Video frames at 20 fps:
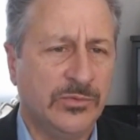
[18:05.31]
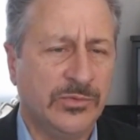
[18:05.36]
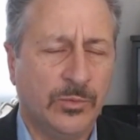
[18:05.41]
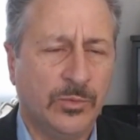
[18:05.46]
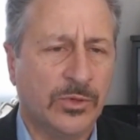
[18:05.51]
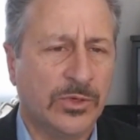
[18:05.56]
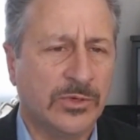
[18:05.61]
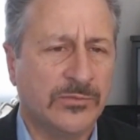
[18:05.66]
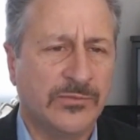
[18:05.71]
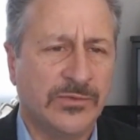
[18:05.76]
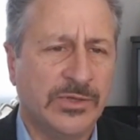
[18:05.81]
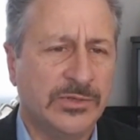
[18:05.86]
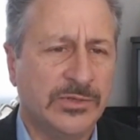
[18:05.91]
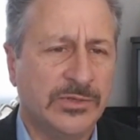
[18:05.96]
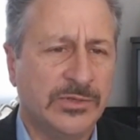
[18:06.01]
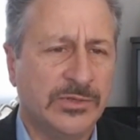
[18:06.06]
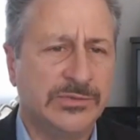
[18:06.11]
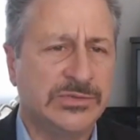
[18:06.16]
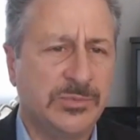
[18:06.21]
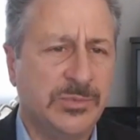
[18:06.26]

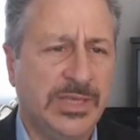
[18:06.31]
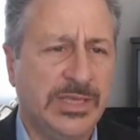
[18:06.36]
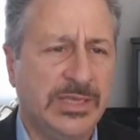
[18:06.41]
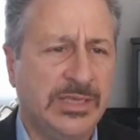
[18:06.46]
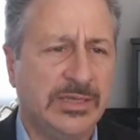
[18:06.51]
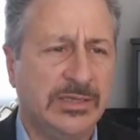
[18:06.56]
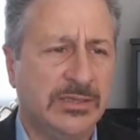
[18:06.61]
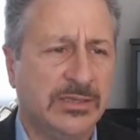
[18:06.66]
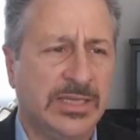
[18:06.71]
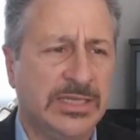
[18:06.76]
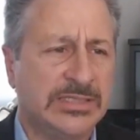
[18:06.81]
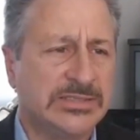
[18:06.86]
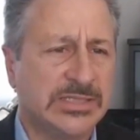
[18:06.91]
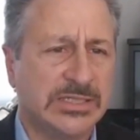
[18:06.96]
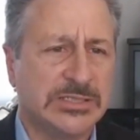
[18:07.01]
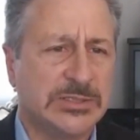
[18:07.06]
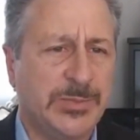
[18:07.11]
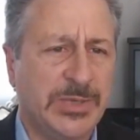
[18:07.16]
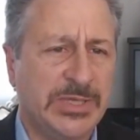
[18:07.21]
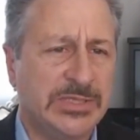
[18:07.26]
workflows to make it less
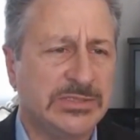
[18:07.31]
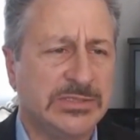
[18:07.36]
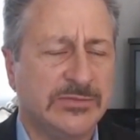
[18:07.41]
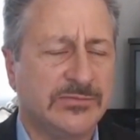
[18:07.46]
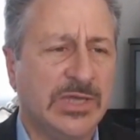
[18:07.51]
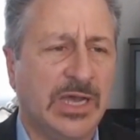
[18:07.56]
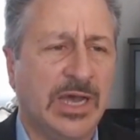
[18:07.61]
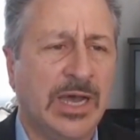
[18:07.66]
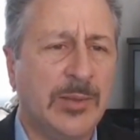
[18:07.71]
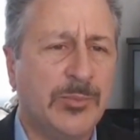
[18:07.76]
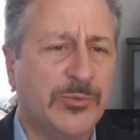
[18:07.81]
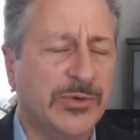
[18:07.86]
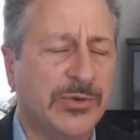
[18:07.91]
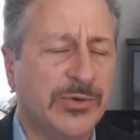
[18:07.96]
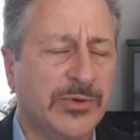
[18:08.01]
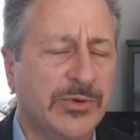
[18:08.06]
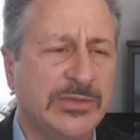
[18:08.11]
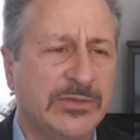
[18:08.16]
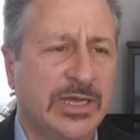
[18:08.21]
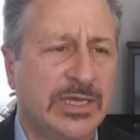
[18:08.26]
expensive to
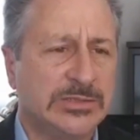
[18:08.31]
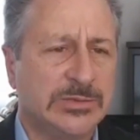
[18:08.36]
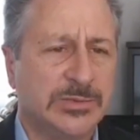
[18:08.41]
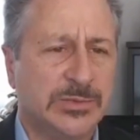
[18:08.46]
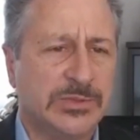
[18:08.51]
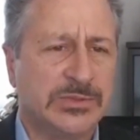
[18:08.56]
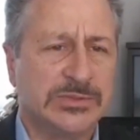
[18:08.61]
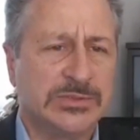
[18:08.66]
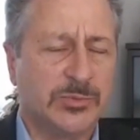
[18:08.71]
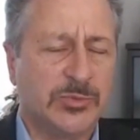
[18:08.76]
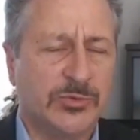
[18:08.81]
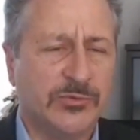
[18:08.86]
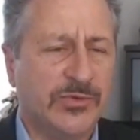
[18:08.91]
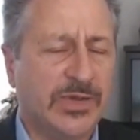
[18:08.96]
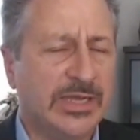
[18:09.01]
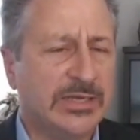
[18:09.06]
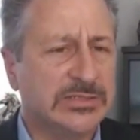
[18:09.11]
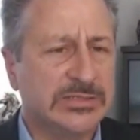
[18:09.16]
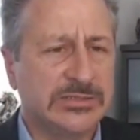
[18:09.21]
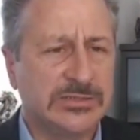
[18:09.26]
operate their hospitals and
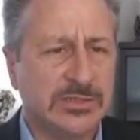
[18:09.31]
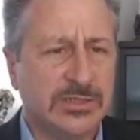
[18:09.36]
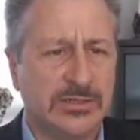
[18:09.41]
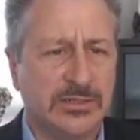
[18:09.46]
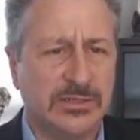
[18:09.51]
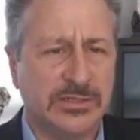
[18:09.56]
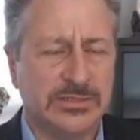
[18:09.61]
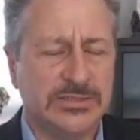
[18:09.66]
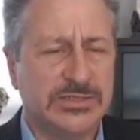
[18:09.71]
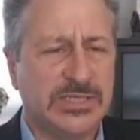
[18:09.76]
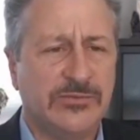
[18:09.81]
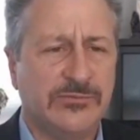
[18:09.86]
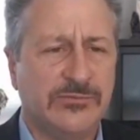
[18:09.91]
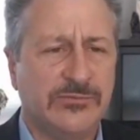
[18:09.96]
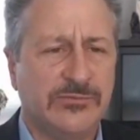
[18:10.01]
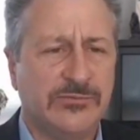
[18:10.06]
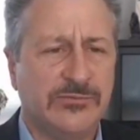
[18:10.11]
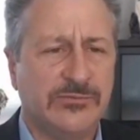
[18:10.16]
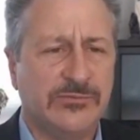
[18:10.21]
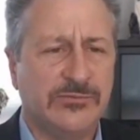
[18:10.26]
provide a
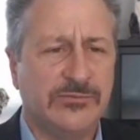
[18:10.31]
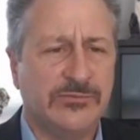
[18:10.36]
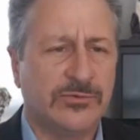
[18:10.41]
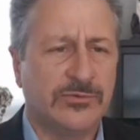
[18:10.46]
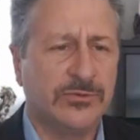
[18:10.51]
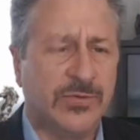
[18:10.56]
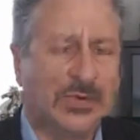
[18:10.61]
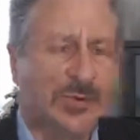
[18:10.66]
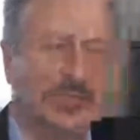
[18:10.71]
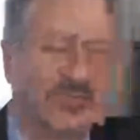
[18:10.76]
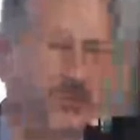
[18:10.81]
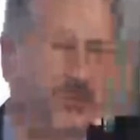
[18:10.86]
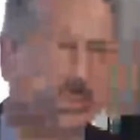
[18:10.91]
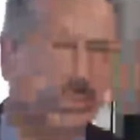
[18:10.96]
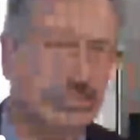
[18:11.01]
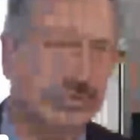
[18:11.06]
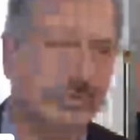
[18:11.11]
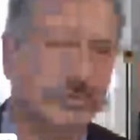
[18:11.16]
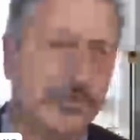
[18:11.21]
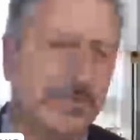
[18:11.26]
safer environment, I think, is
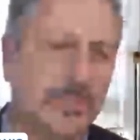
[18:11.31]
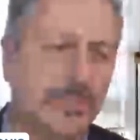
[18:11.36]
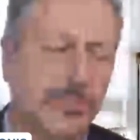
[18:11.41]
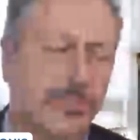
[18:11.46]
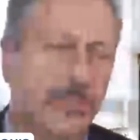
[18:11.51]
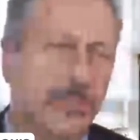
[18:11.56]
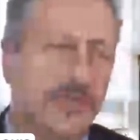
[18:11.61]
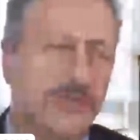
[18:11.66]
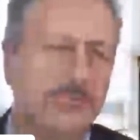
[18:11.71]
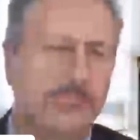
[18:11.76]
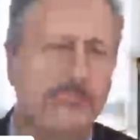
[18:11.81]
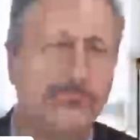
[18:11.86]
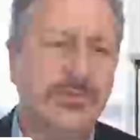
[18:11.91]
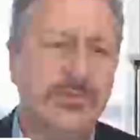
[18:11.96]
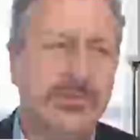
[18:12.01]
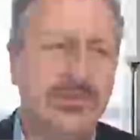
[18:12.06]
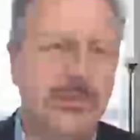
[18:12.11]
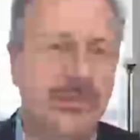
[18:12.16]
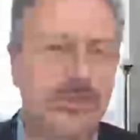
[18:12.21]
extremely important.